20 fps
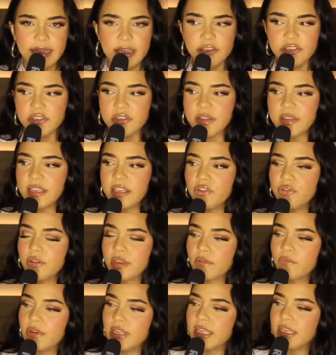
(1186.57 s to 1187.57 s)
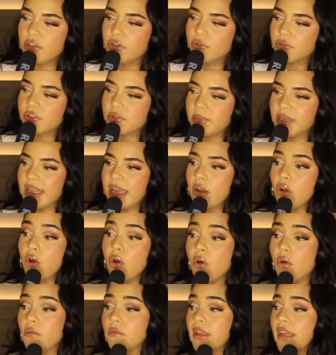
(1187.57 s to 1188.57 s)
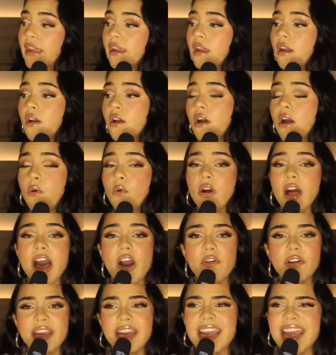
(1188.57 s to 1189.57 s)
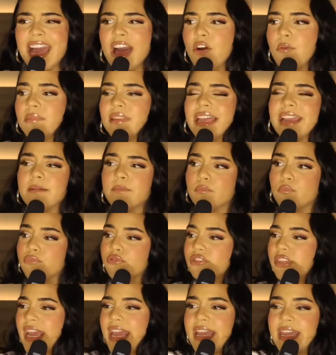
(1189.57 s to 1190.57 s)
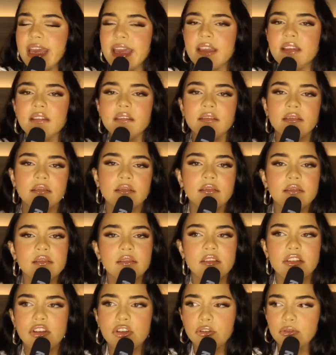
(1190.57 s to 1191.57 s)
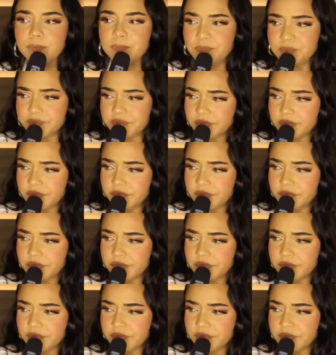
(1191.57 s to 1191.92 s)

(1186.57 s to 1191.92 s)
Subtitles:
There's nothing you can really do to be like, oh, like, well, how can I help? Like, taking, you know,